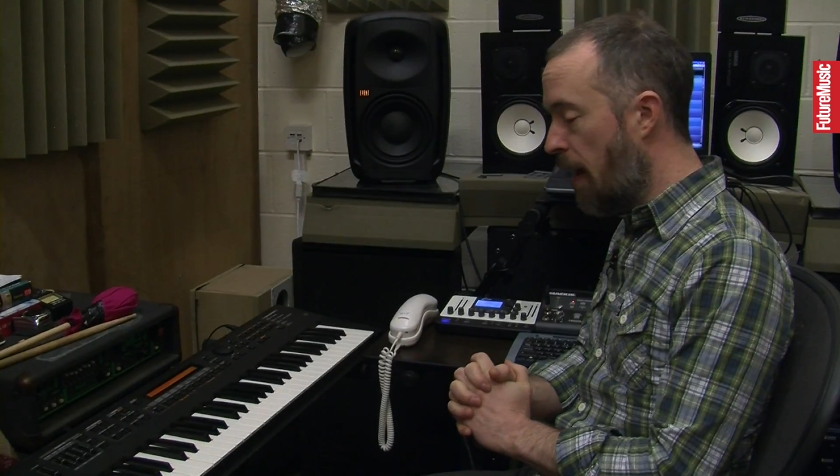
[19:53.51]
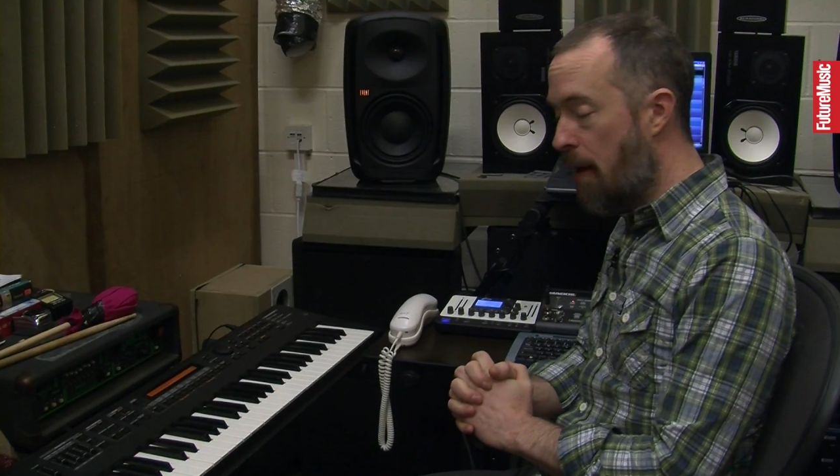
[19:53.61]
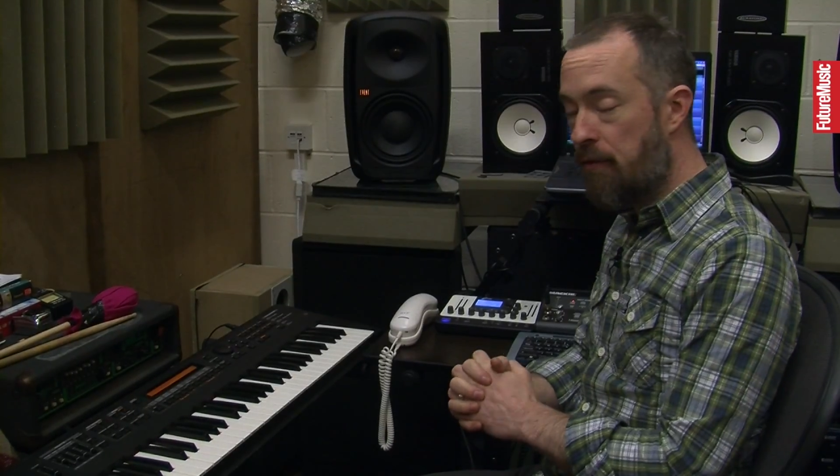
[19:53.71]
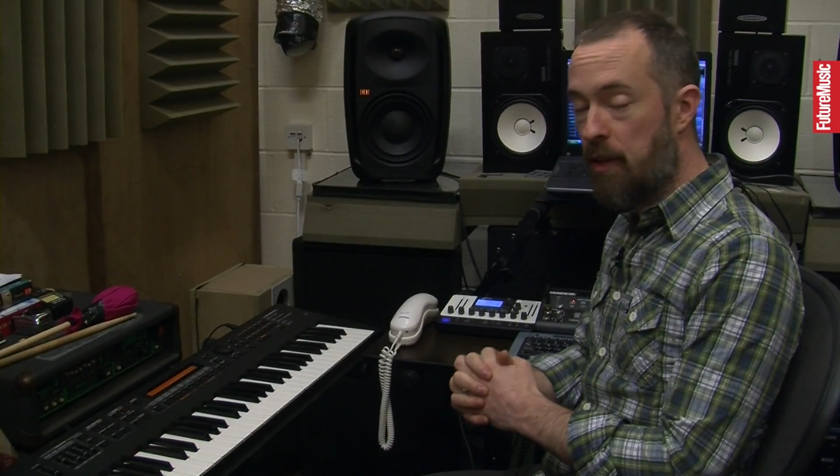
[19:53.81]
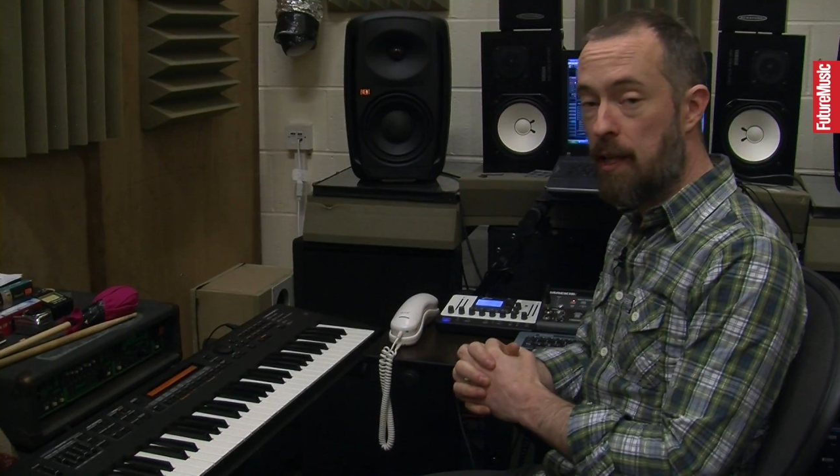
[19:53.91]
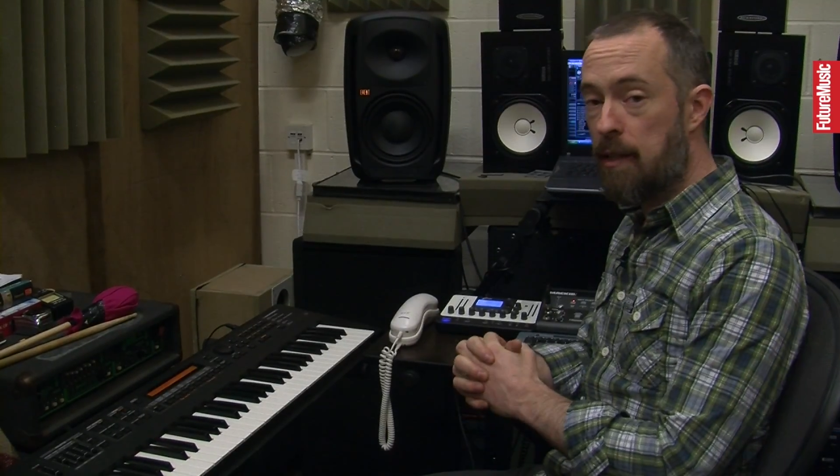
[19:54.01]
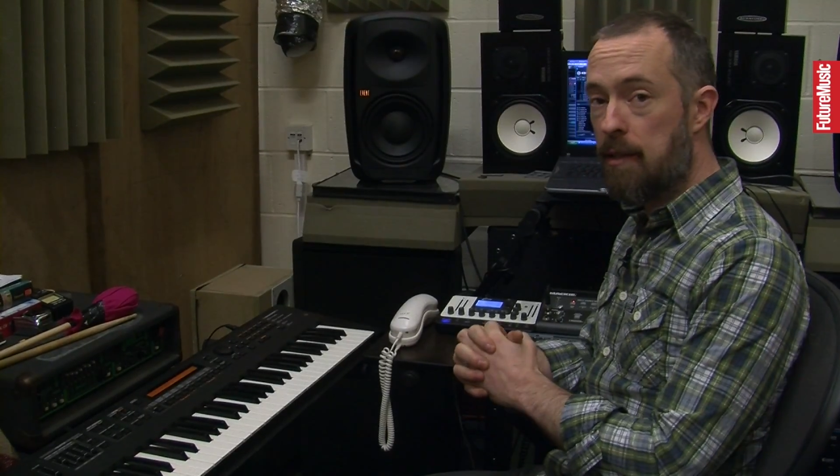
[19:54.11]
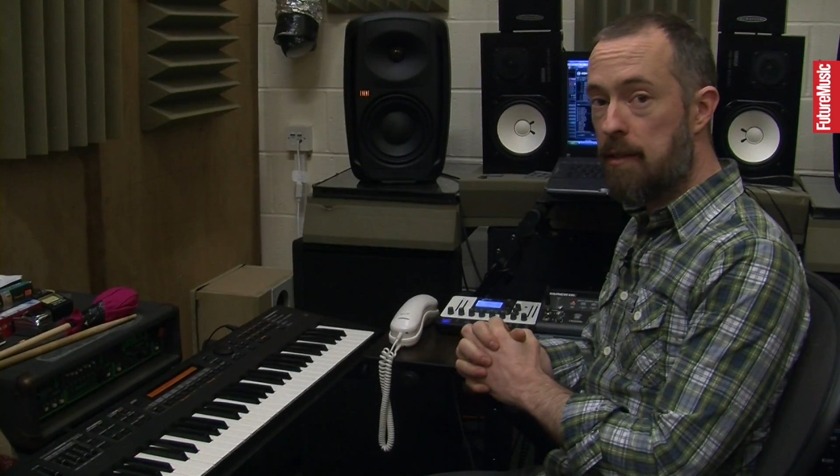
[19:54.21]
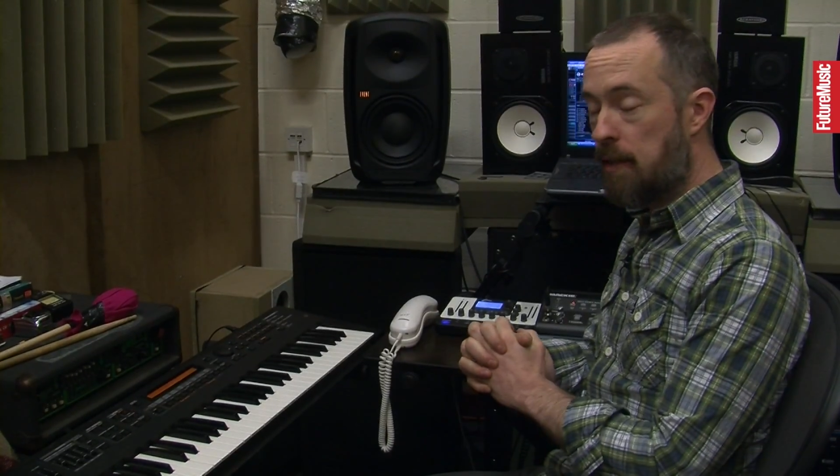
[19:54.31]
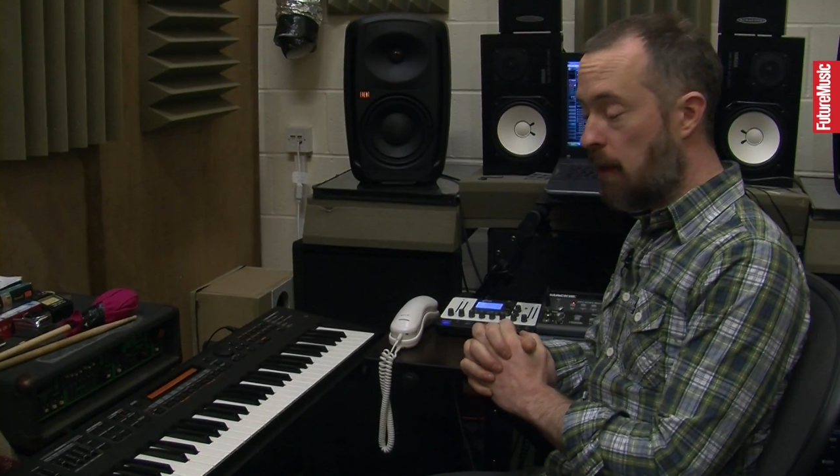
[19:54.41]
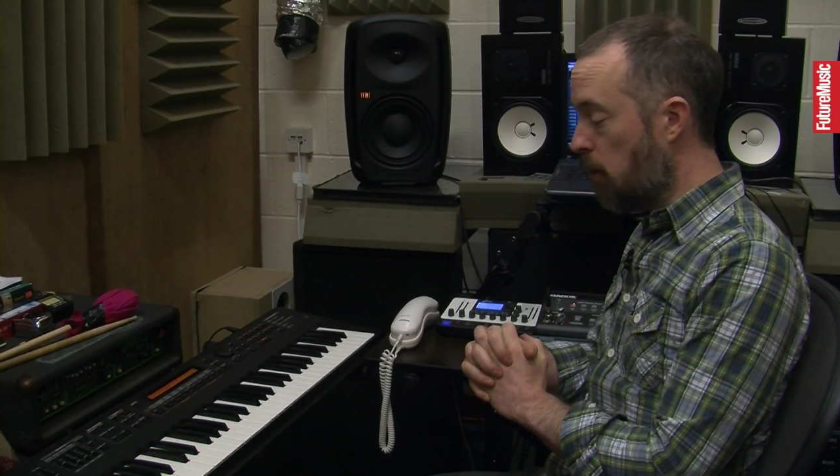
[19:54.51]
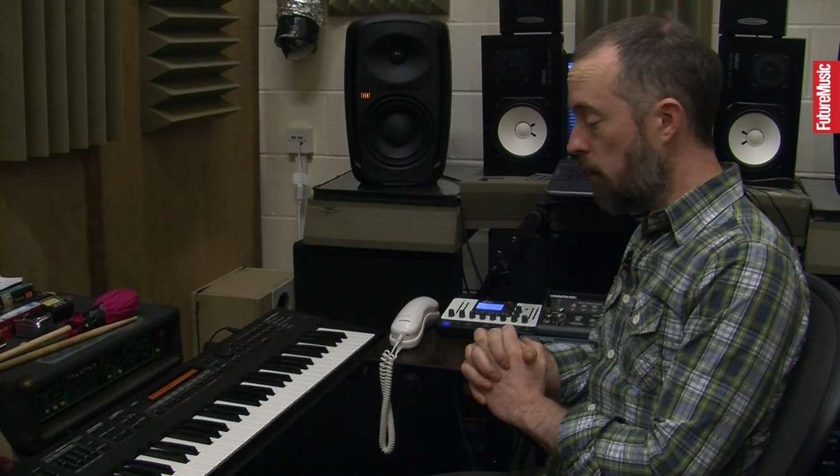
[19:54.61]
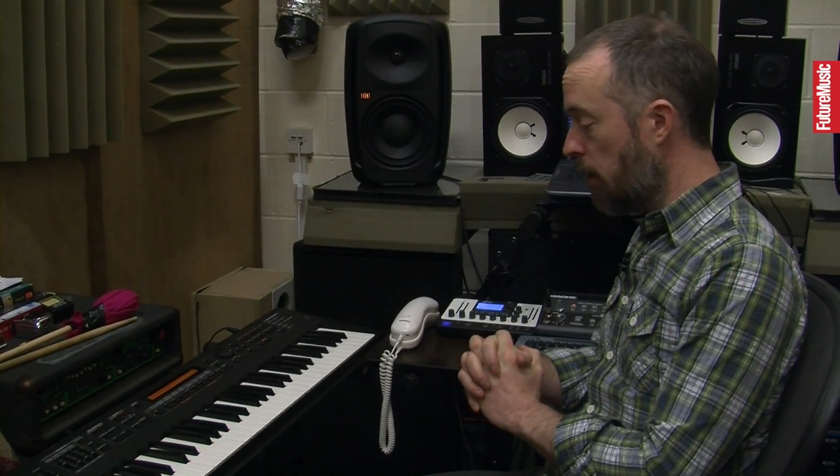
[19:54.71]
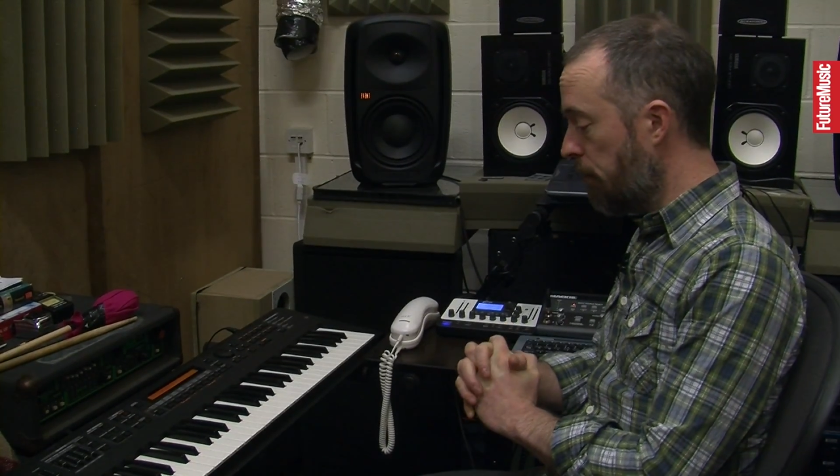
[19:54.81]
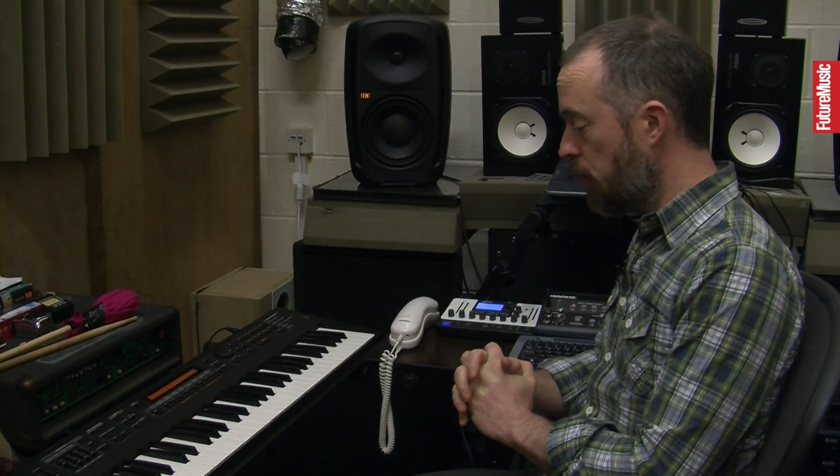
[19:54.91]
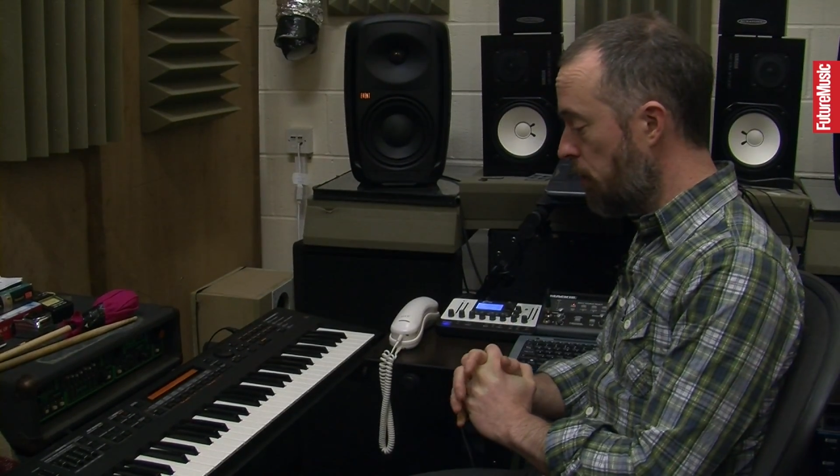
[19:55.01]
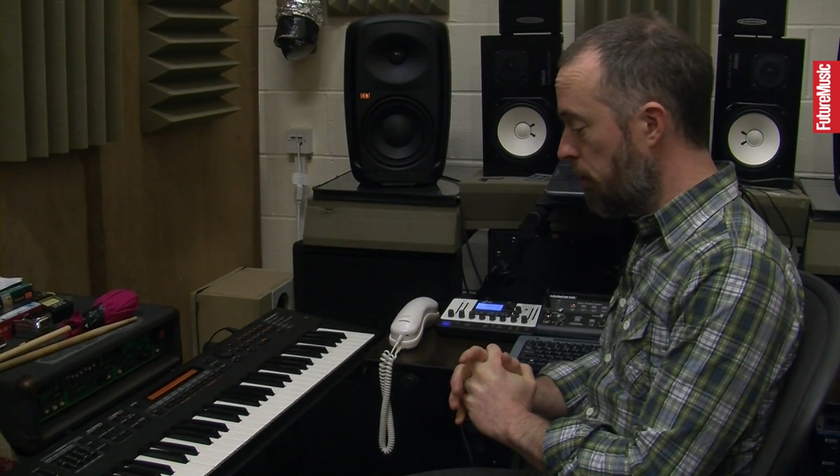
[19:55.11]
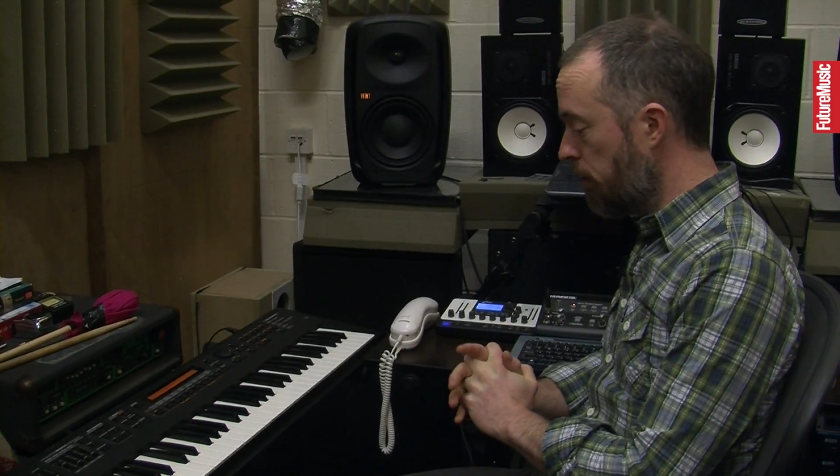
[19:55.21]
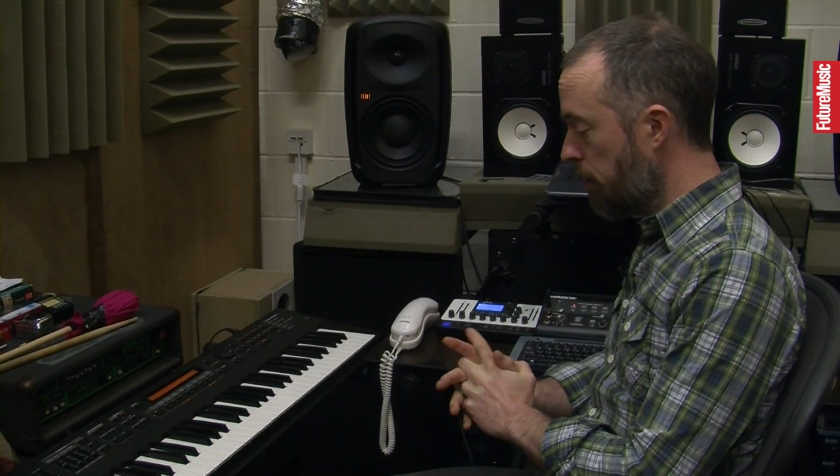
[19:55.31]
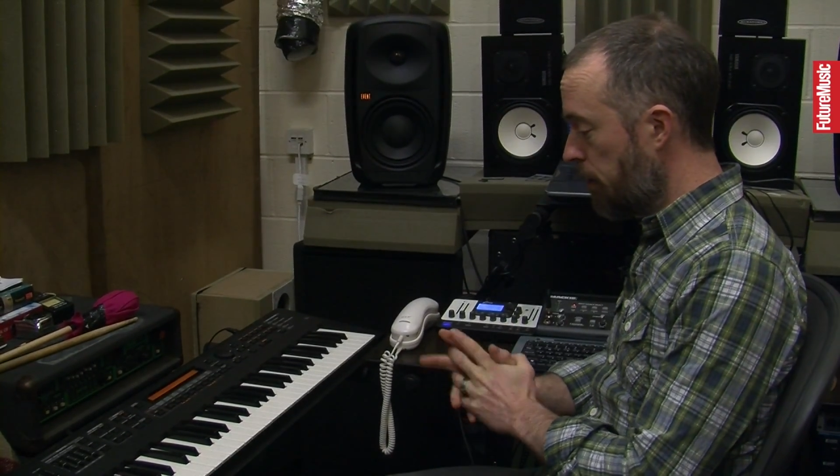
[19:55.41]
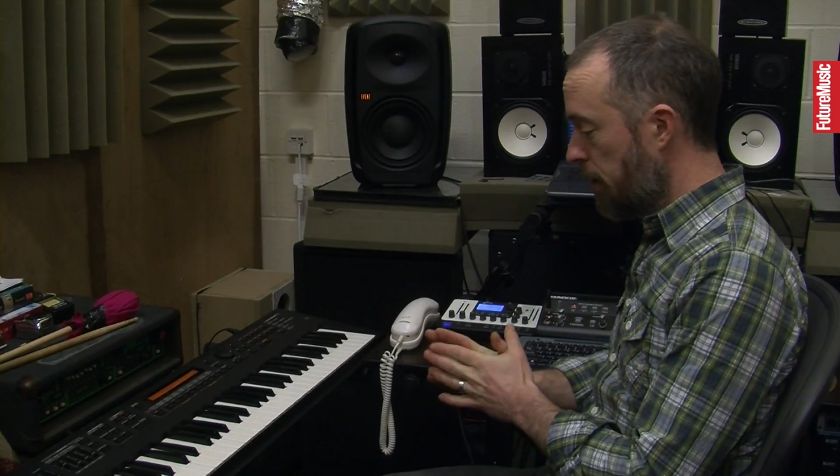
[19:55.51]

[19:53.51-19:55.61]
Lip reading: F in it, so kind of tuned